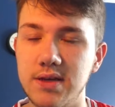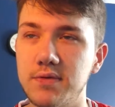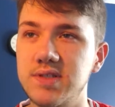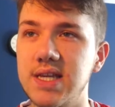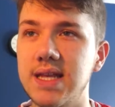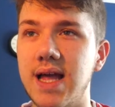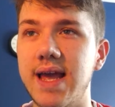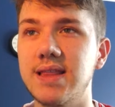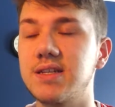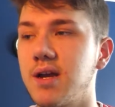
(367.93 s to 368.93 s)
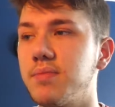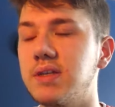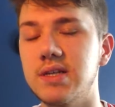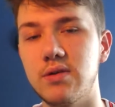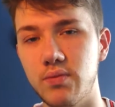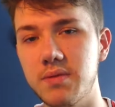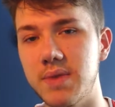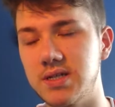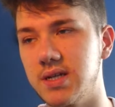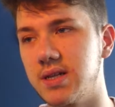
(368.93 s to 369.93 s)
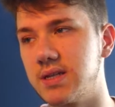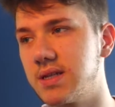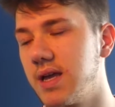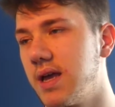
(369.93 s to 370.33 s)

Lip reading: We've seen that in the Champions League with Midtjylland.